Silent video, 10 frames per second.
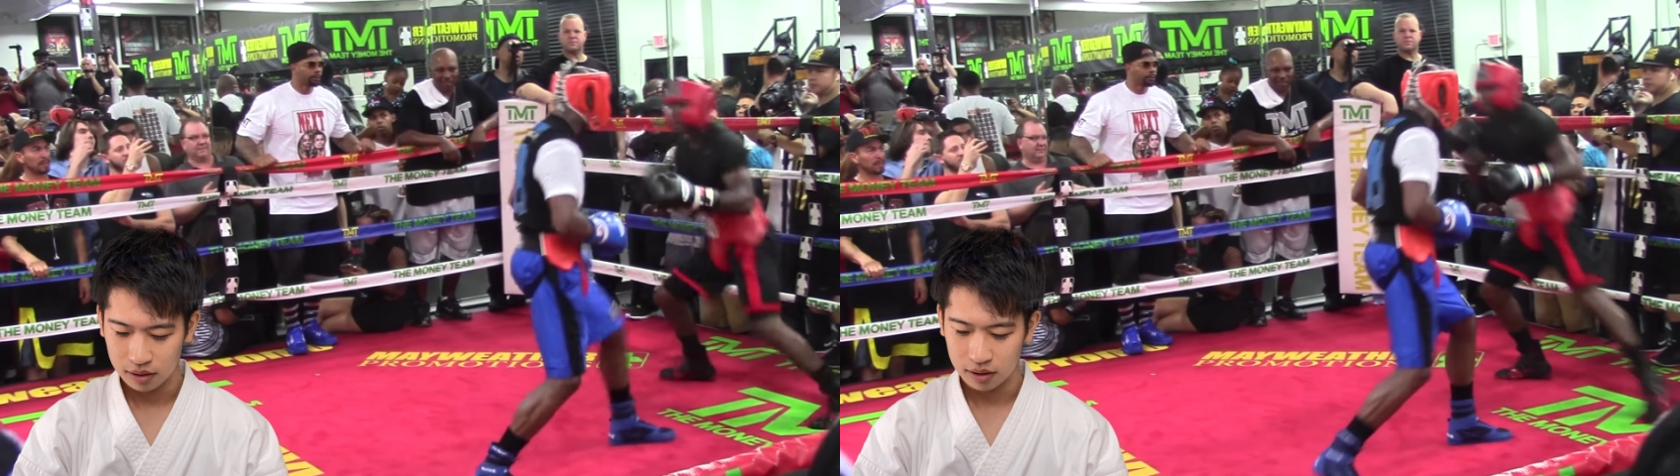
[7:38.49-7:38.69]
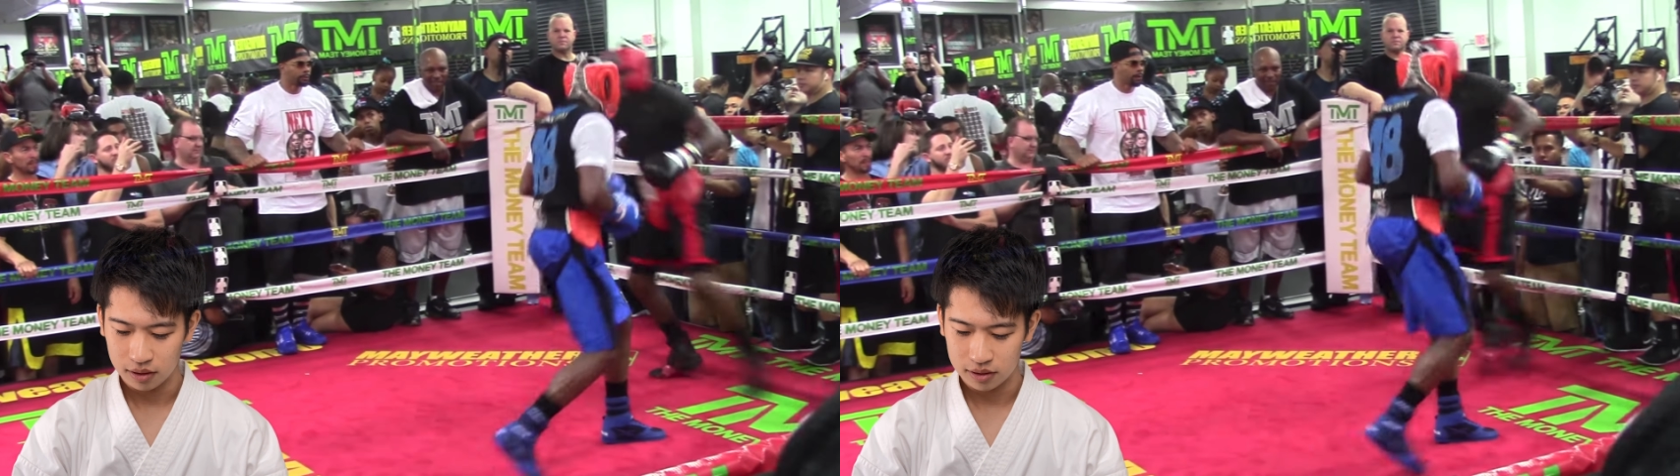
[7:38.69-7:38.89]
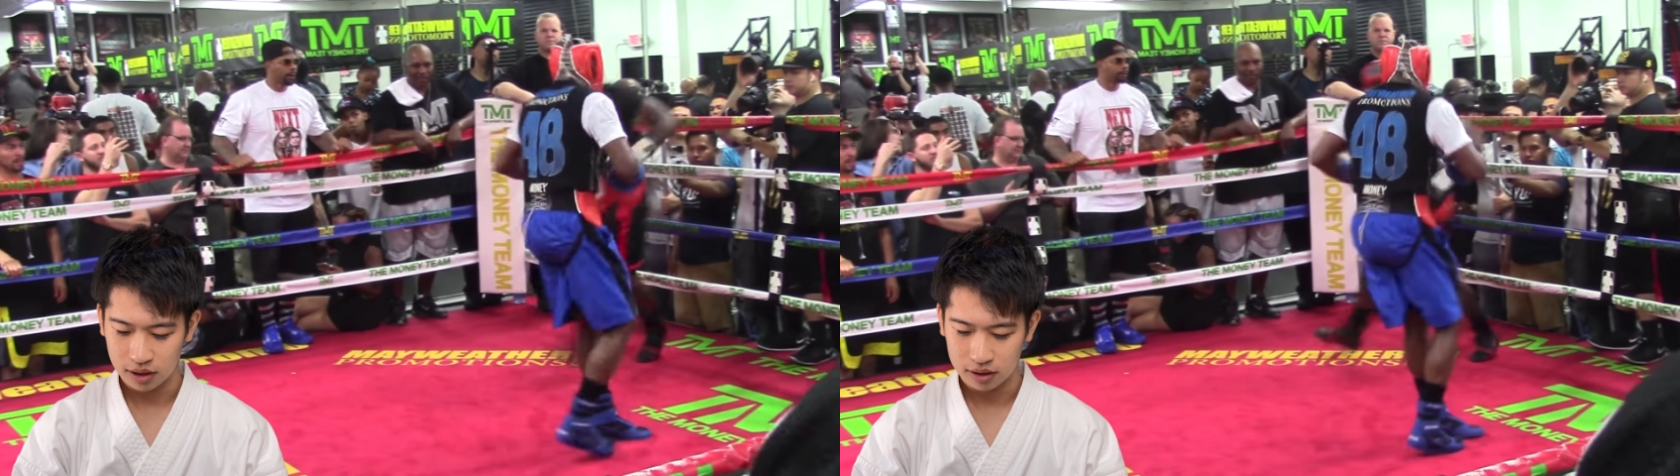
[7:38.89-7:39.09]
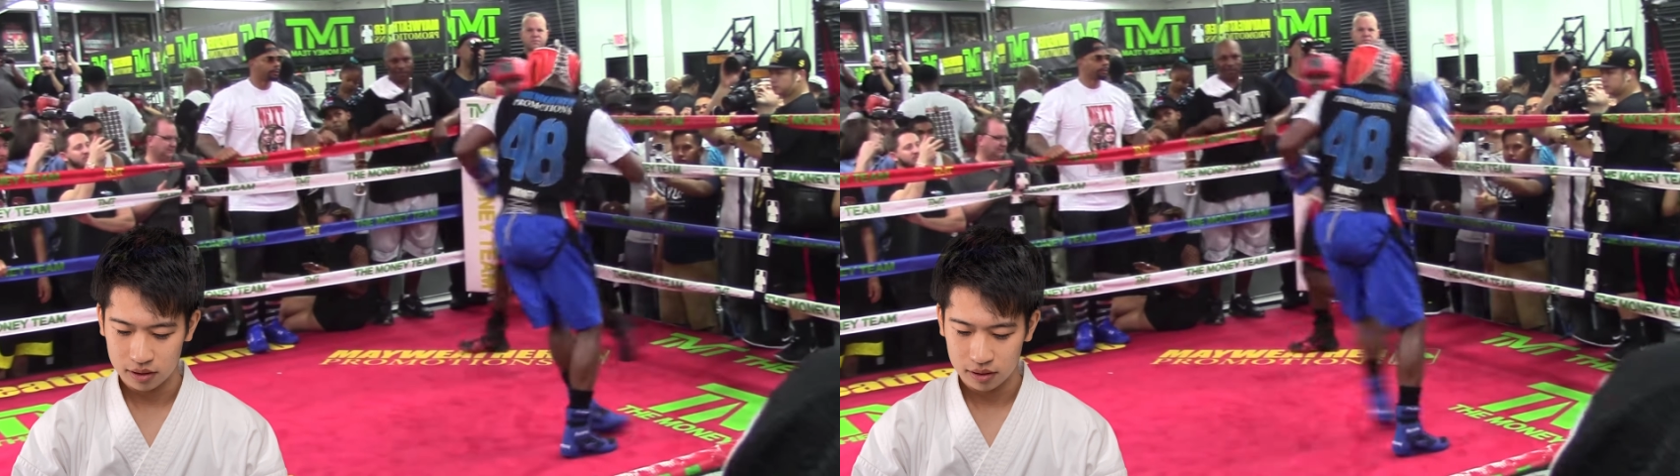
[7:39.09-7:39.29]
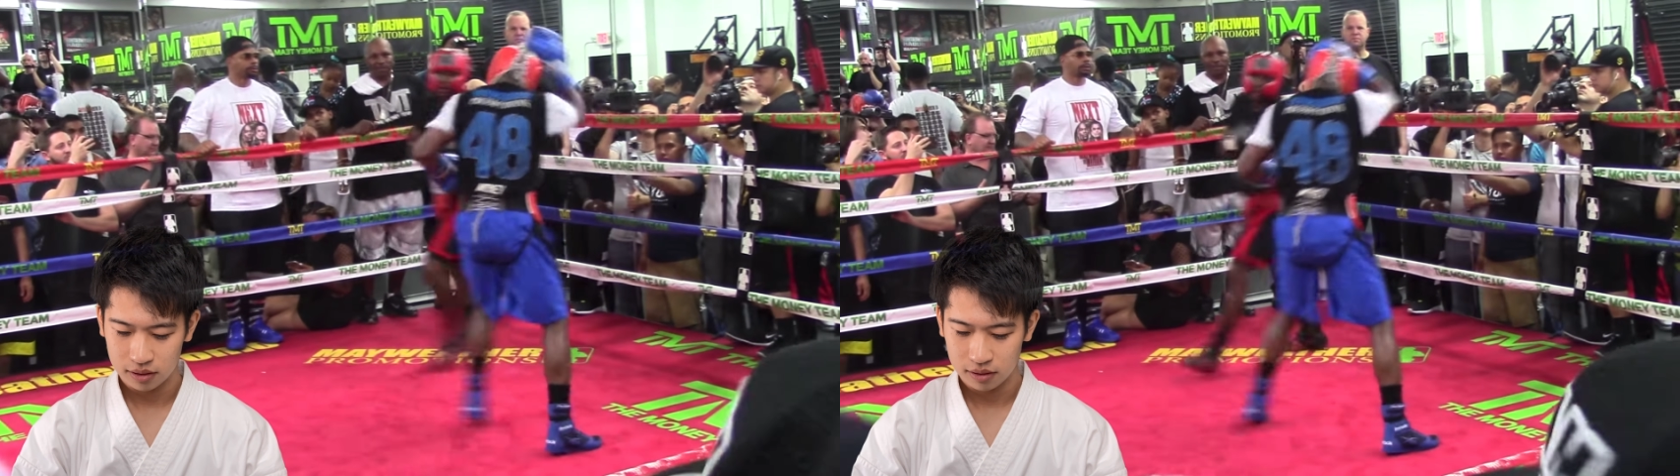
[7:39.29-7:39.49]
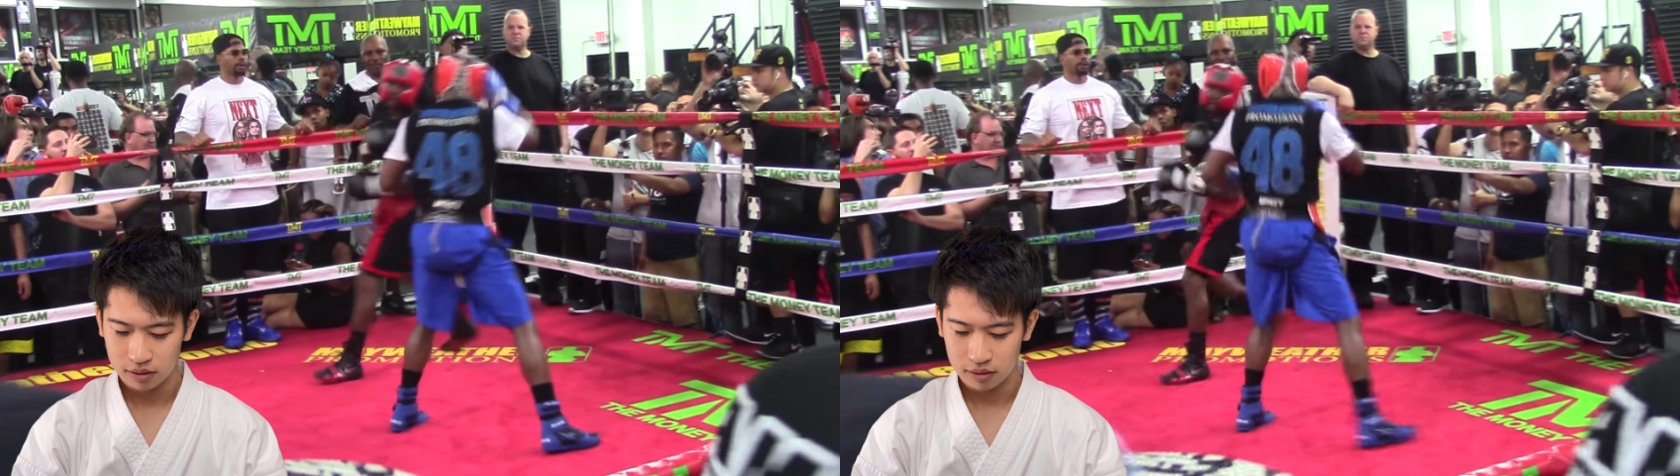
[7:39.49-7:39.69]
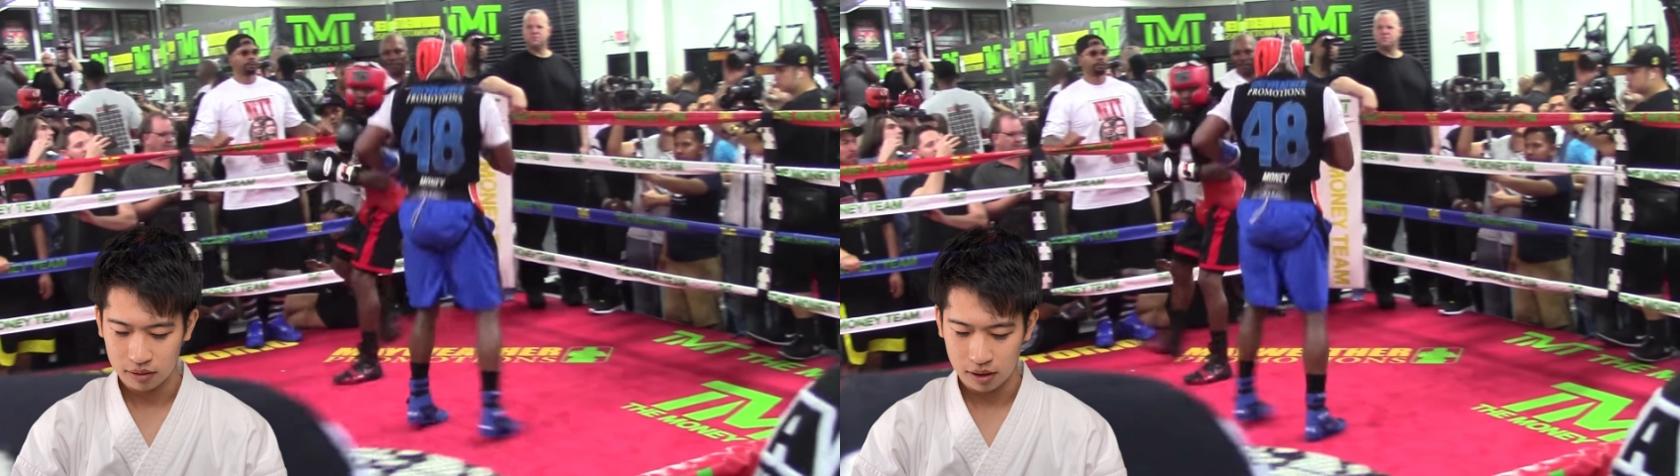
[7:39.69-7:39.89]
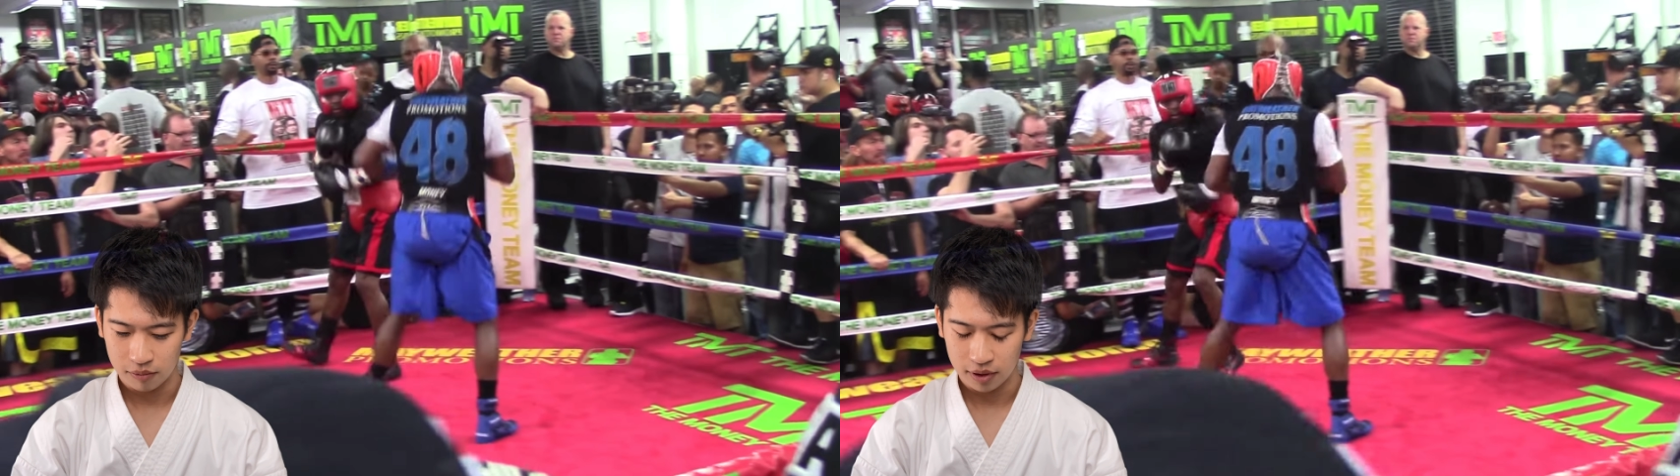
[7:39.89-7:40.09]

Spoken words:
is that they were